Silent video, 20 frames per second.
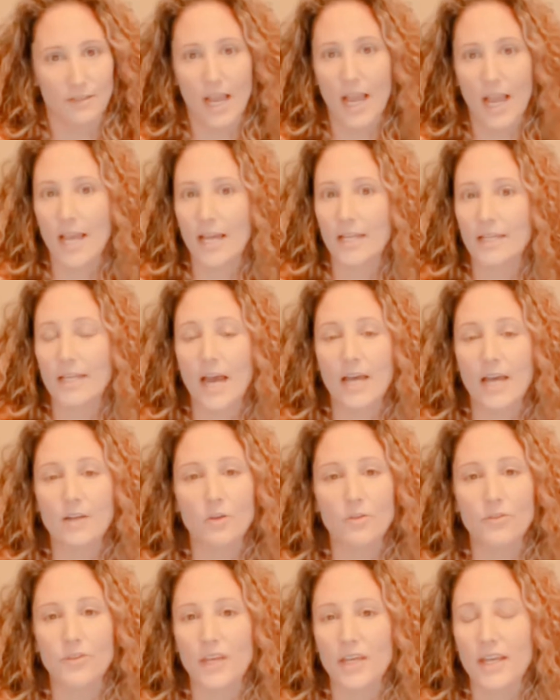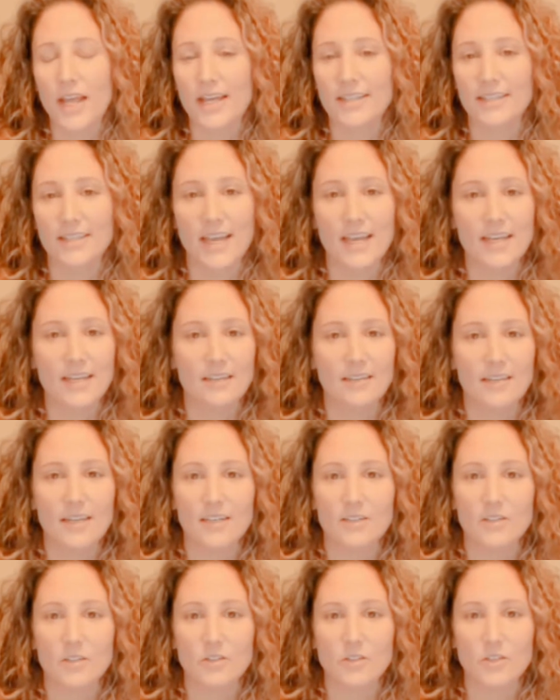And I don't think it has anything
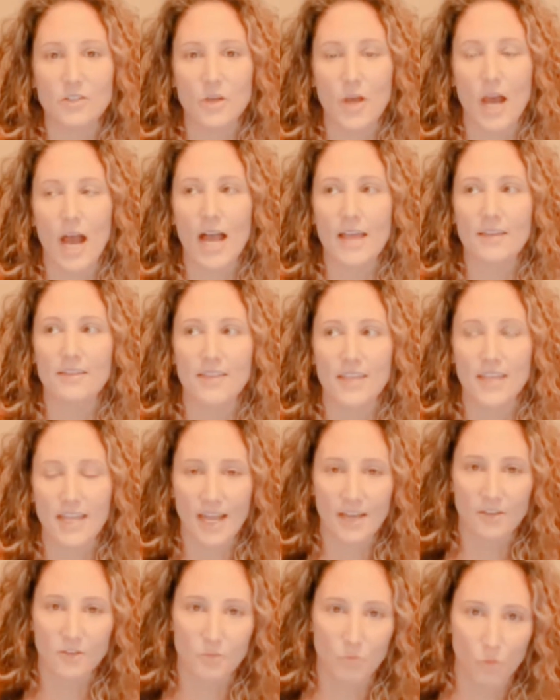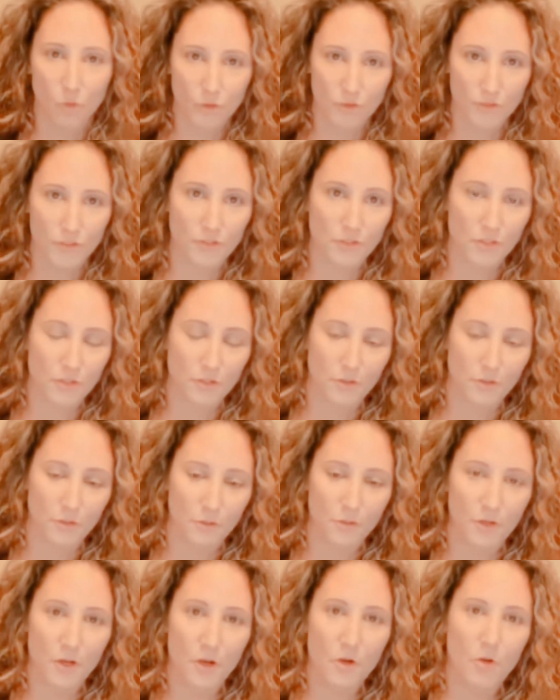to do, I think it has more to
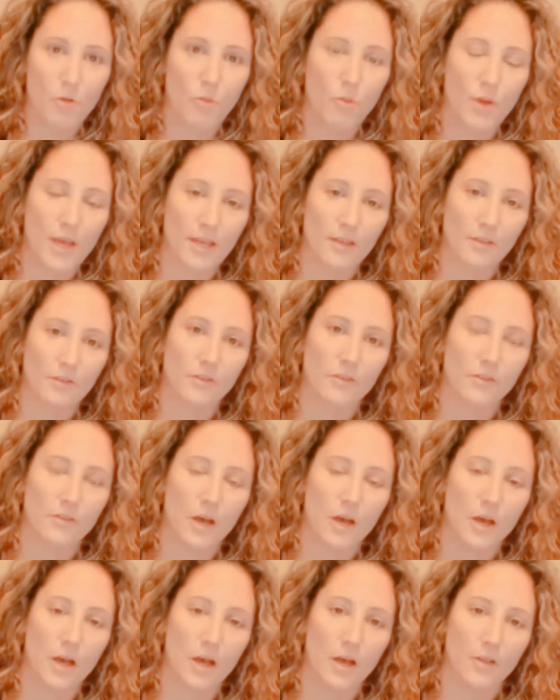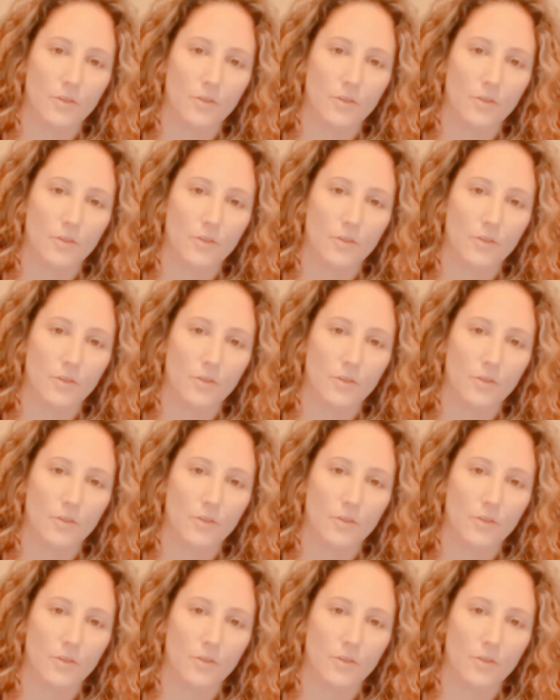do with the